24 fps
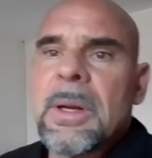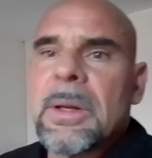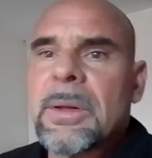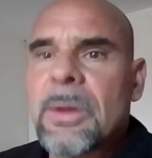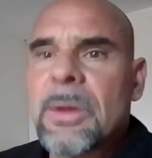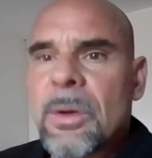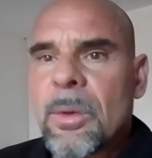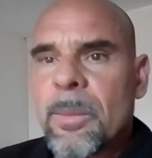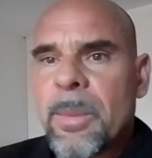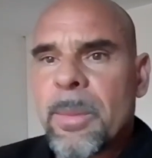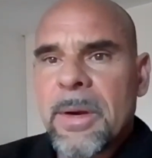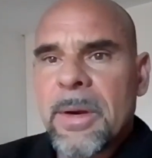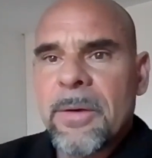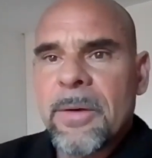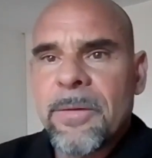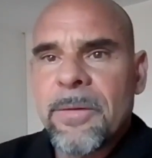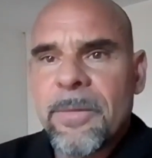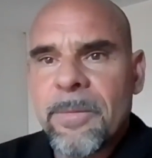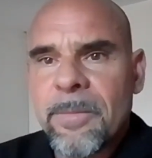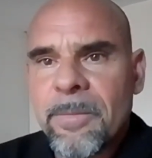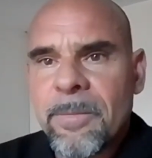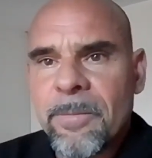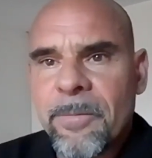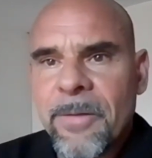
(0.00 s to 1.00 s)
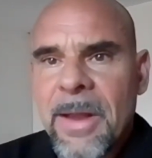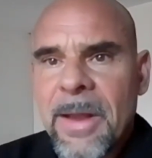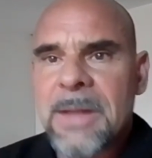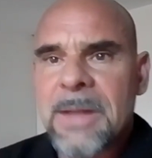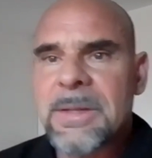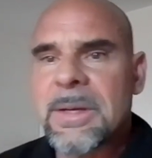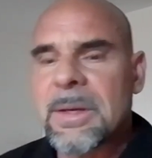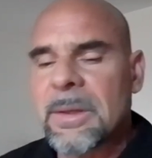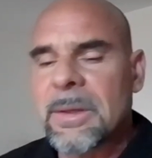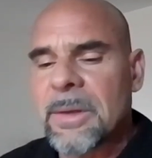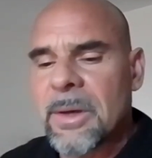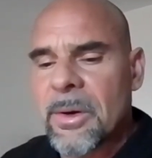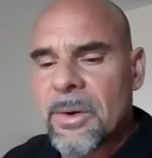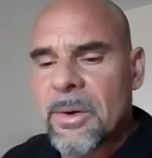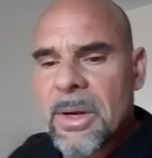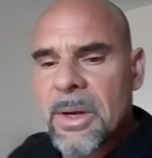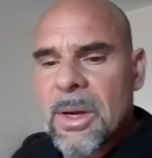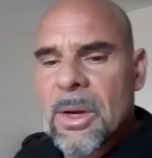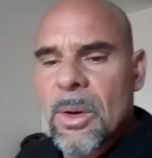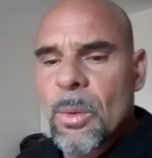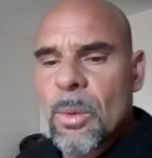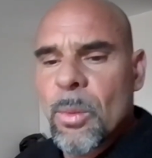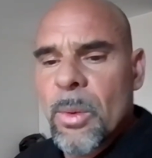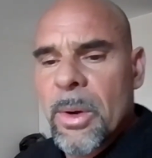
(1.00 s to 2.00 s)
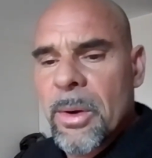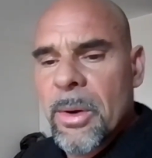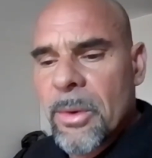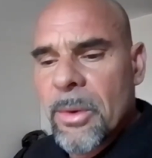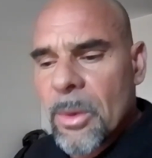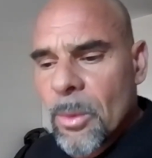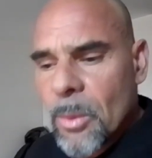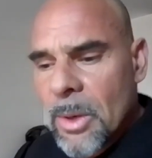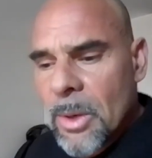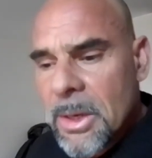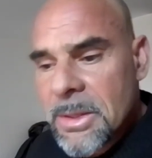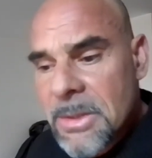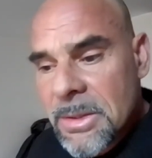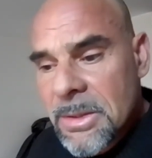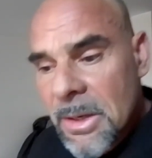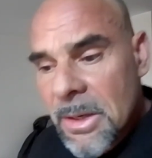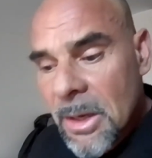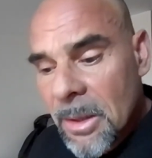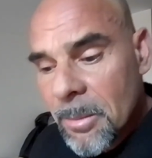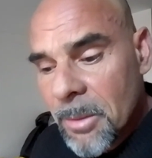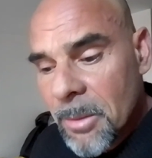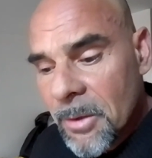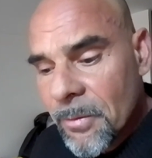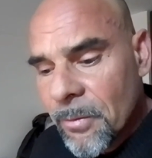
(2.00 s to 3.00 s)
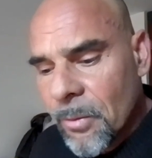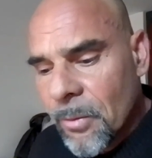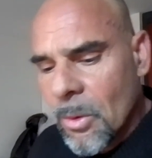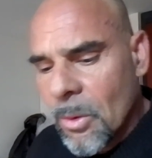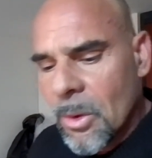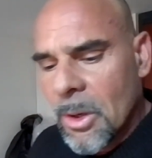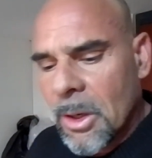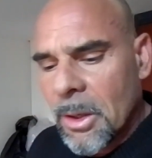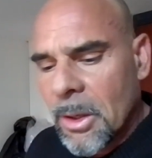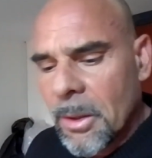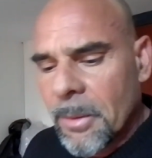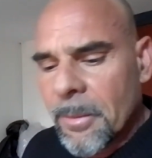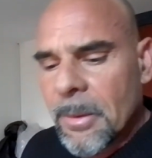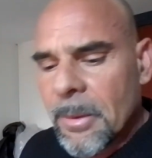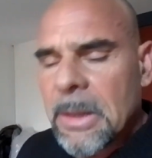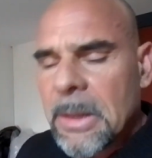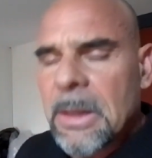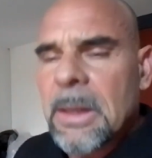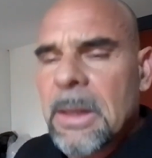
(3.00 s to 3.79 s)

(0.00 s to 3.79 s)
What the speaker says: A little bit of vascularity where there was none before,